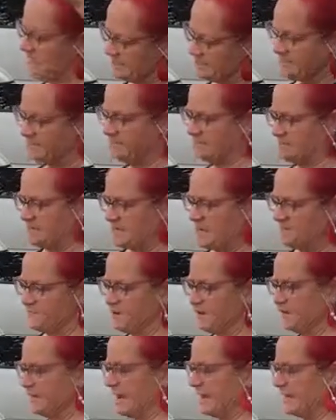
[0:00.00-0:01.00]
done some
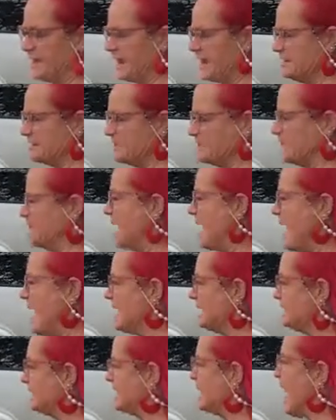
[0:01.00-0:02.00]
stuff on Lancaster, but
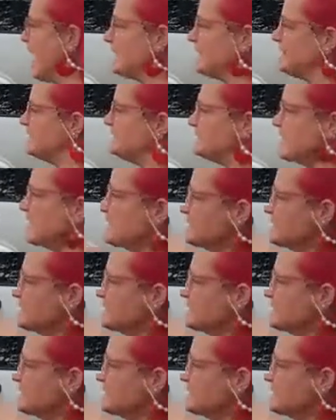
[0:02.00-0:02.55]
I, God didn't